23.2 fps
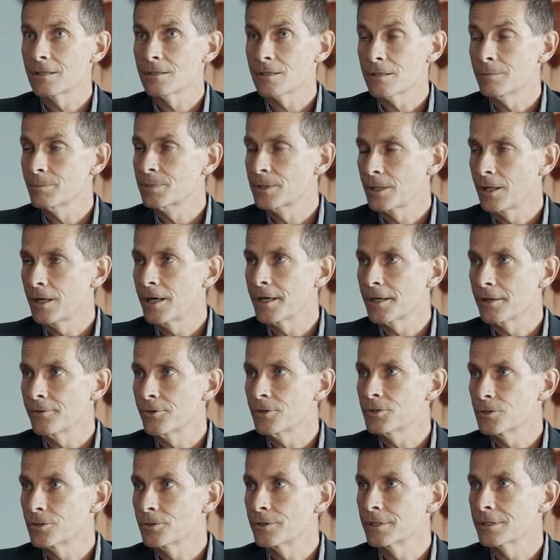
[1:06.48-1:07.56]
is implied in
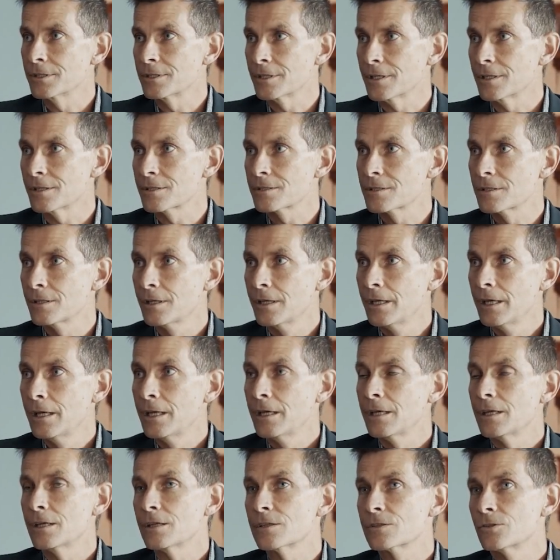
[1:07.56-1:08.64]
the Turing test,
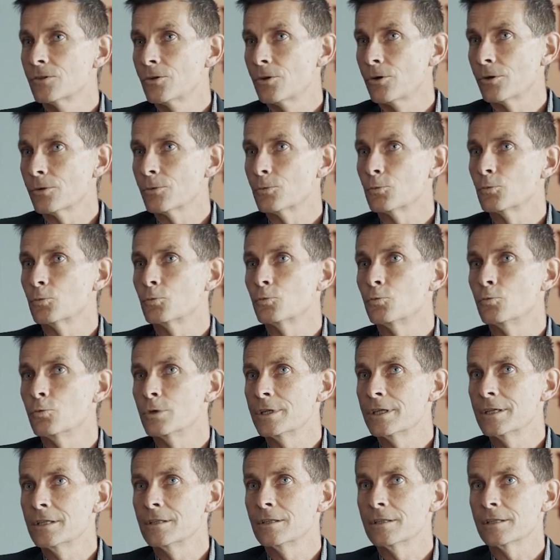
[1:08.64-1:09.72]
is not
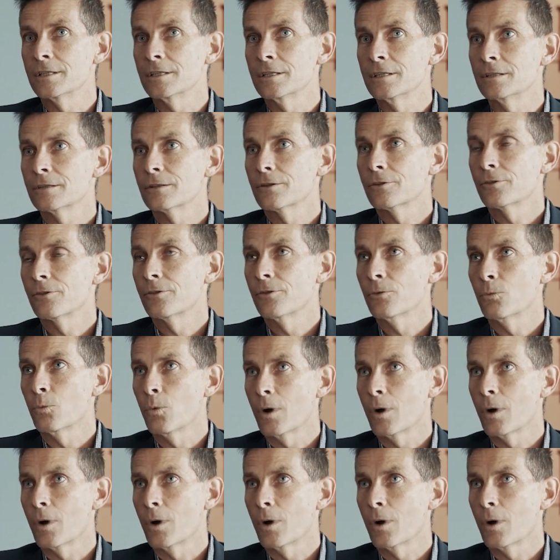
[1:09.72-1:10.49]
really the